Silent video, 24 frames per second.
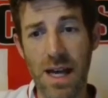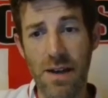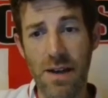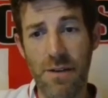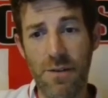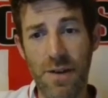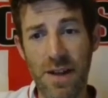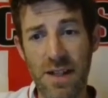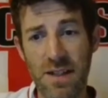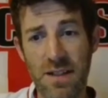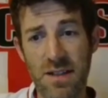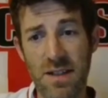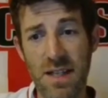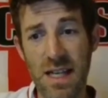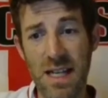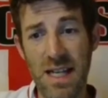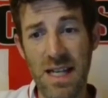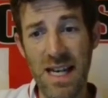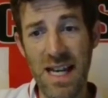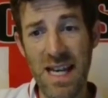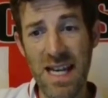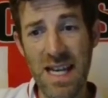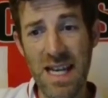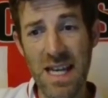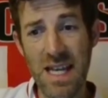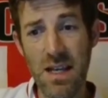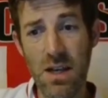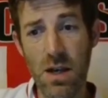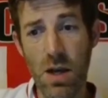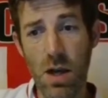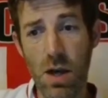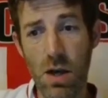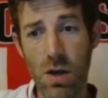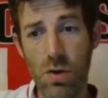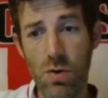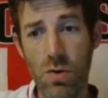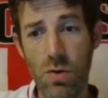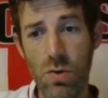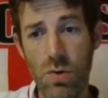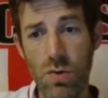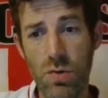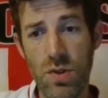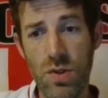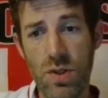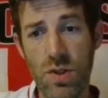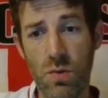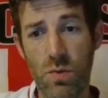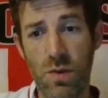Fantasy League
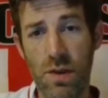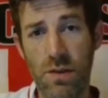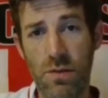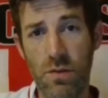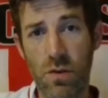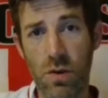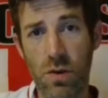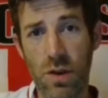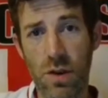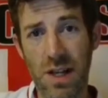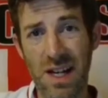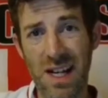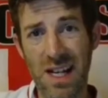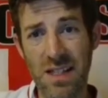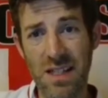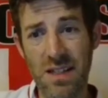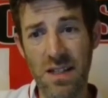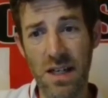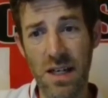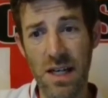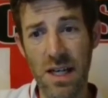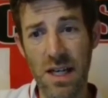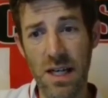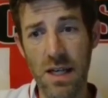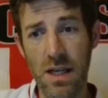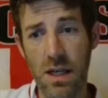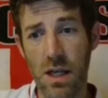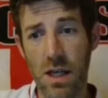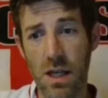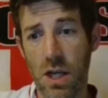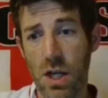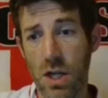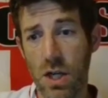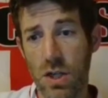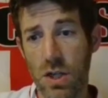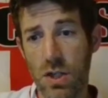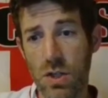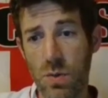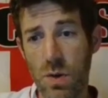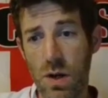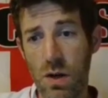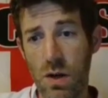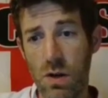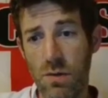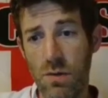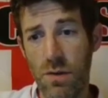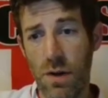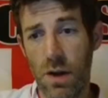codes. We've got the Classic League
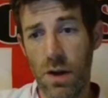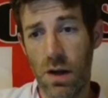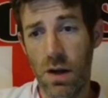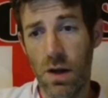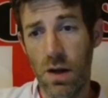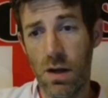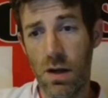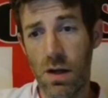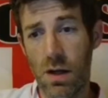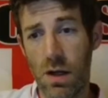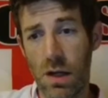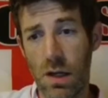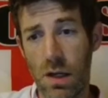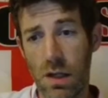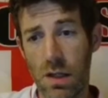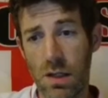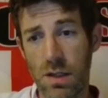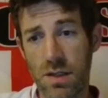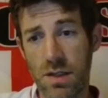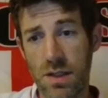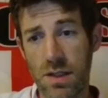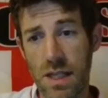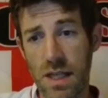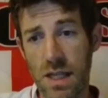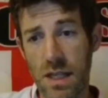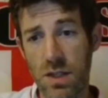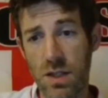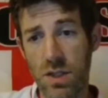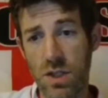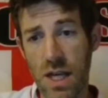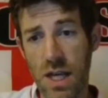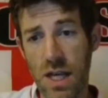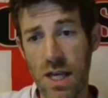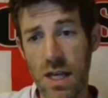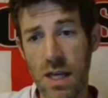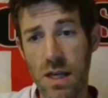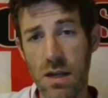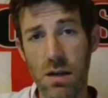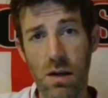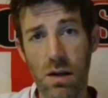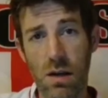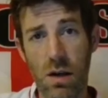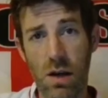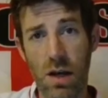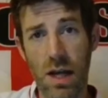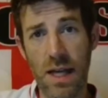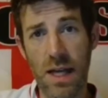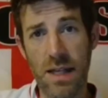12 RRCG,
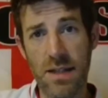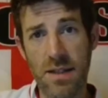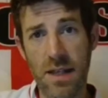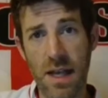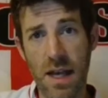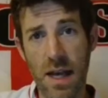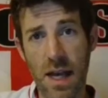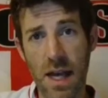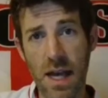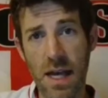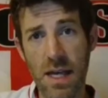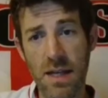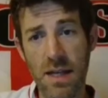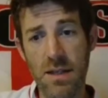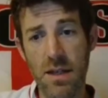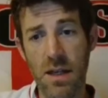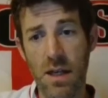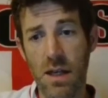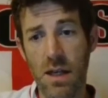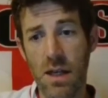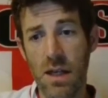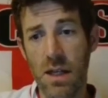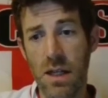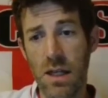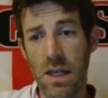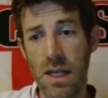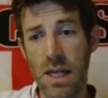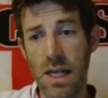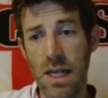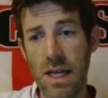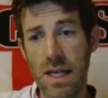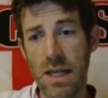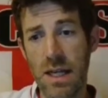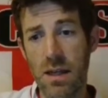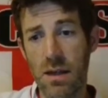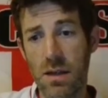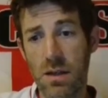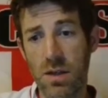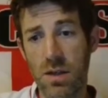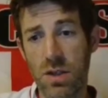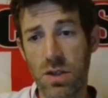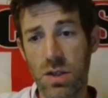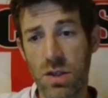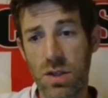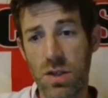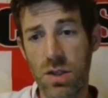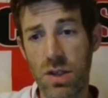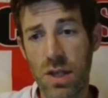our head-to-head league
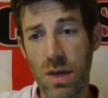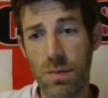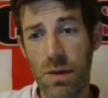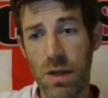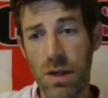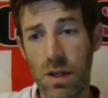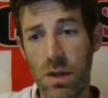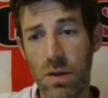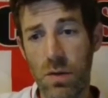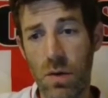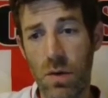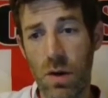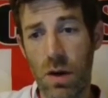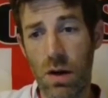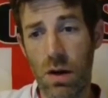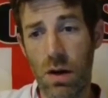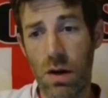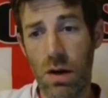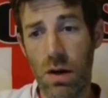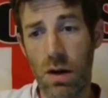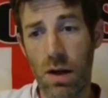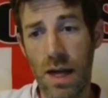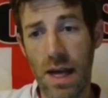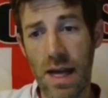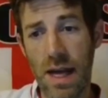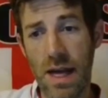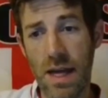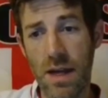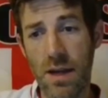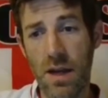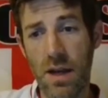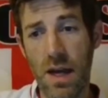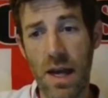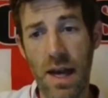WRNFSG,